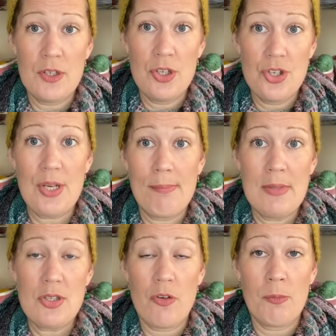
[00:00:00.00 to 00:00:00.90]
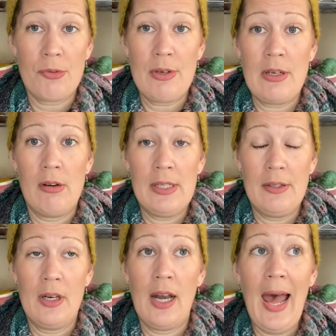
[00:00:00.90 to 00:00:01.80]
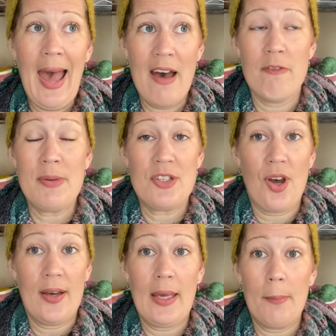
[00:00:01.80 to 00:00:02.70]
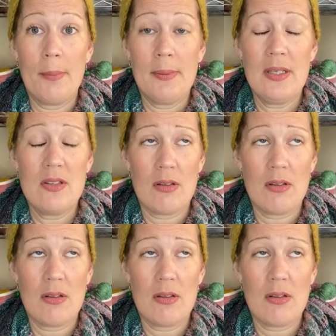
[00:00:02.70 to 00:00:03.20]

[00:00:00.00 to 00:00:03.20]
new shipment of merino linen and I have been dyeing up a bit.